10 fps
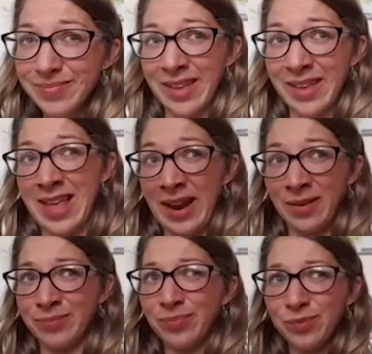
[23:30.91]
and
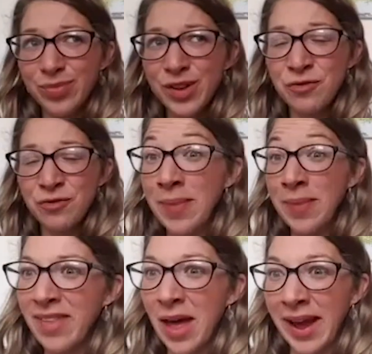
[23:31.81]
then from
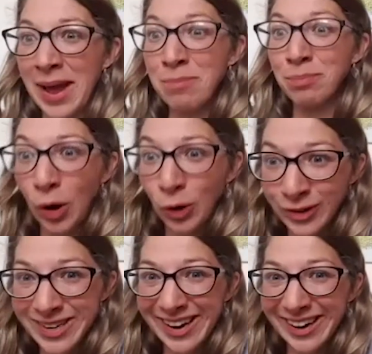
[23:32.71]
that there came
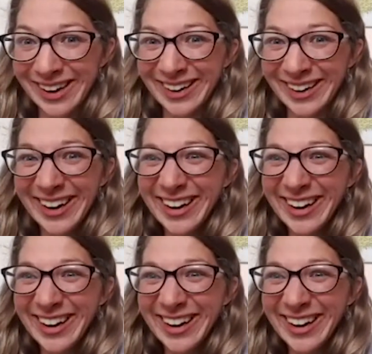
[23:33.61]
bolting.